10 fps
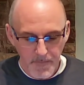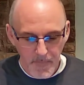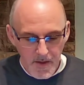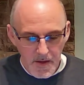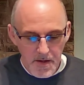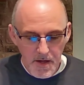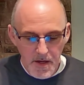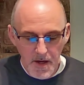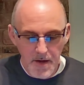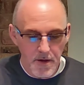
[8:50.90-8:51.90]
He
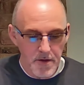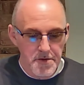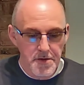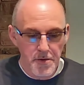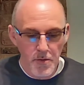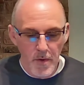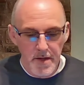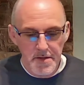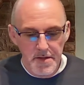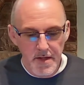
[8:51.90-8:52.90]
also
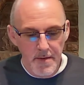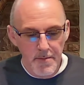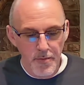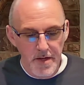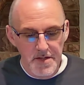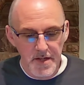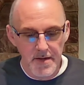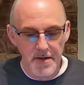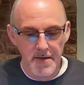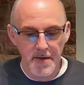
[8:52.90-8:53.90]
was
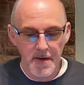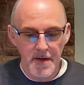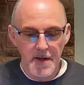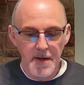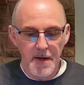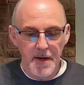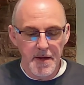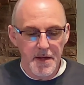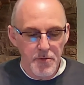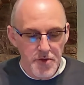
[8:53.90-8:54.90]
imprisoned, and
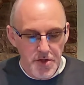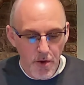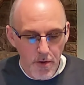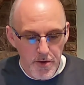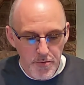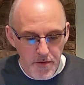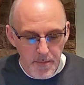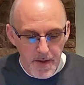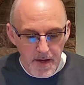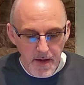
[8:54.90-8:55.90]
he was charged with
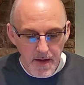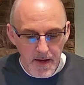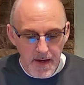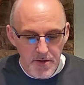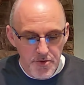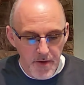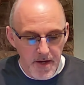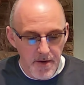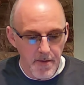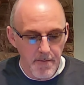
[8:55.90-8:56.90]
being a
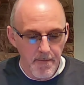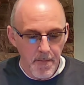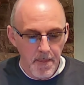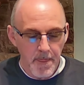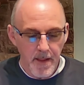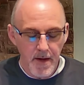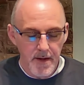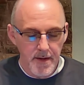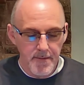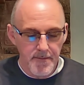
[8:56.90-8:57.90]
traitor.
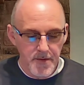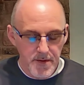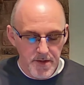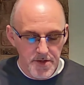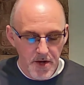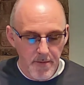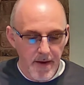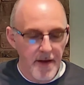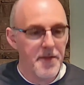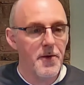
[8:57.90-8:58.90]
In
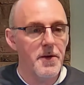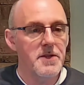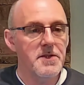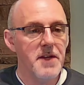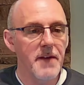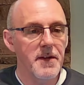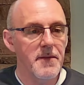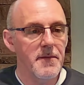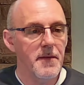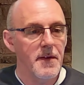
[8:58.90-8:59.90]
Jeremiah
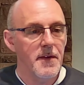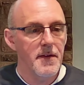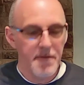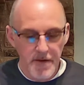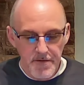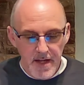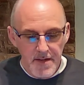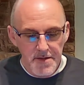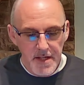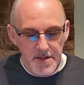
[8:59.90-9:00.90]
37, 15 and
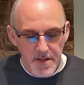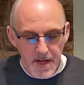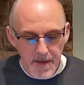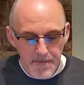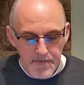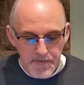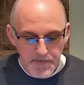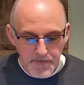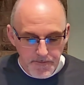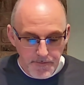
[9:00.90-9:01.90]
16,
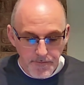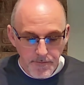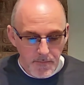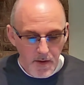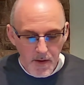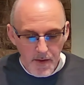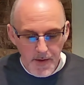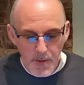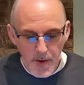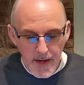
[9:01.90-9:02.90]

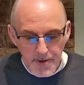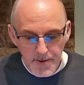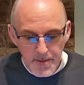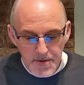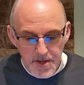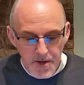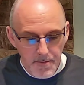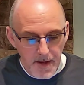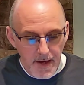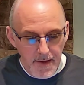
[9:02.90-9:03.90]
they were angry with
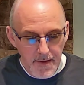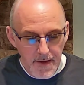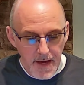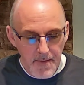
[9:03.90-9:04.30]
Jeremiah, had him